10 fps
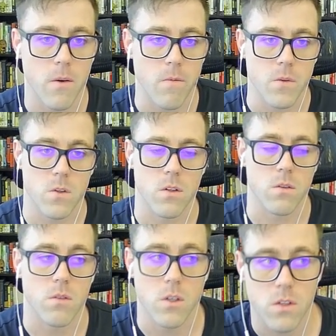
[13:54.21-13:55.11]
So
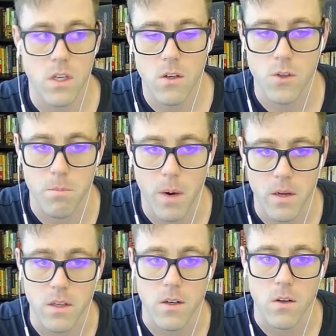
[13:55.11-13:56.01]
you'll see there's a button
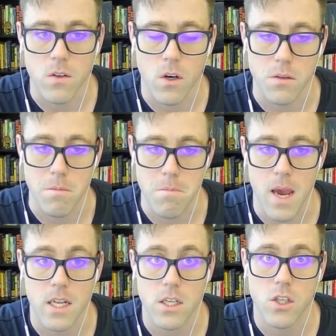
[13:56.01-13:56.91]
here called
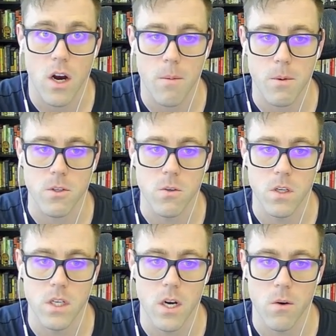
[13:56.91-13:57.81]
manage
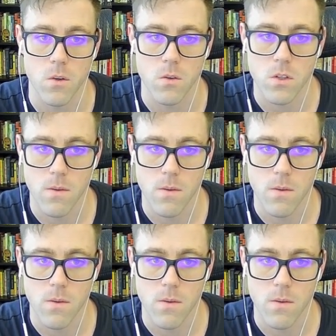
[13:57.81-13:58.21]
opportunity owners.